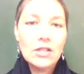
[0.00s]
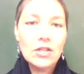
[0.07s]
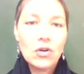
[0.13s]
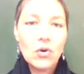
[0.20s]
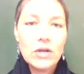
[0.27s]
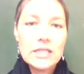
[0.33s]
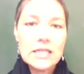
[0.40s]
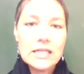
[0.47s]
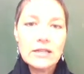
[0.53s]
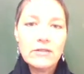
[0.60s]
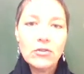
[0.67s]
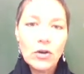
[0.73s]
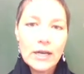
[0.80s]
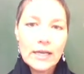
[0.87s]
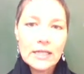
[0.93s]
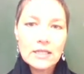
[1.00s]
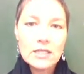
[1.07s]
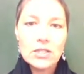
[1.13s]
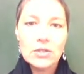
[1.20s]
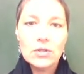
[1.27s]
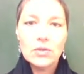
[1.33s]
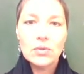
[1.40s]
You're going to give credit
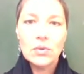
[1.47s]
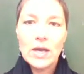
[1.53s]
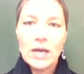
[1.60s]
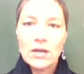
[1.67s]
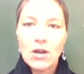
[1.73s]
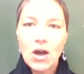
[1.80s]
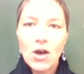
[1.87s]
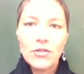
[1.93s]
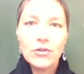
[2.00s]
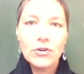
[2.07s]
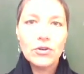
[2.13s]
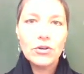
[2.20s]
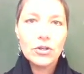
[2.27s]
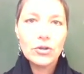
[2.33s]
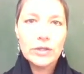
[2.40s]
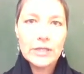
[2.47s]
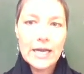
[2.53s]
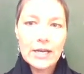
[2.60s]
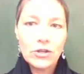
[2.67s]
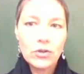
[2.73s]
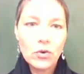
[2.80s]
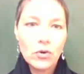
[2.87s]
to an author,
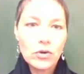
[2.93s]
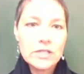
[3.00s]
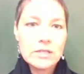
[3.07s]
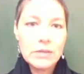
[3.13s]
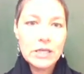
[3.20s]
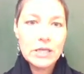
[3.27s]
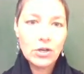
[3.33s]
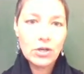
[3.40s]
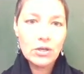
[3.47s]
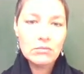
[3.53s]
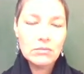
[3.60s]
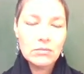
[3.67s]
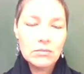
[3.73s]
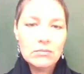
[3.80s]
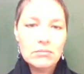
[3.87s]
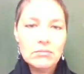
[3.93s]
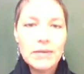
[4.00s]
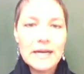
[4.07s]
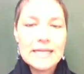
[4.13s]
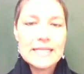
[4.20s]
creator, or speaker by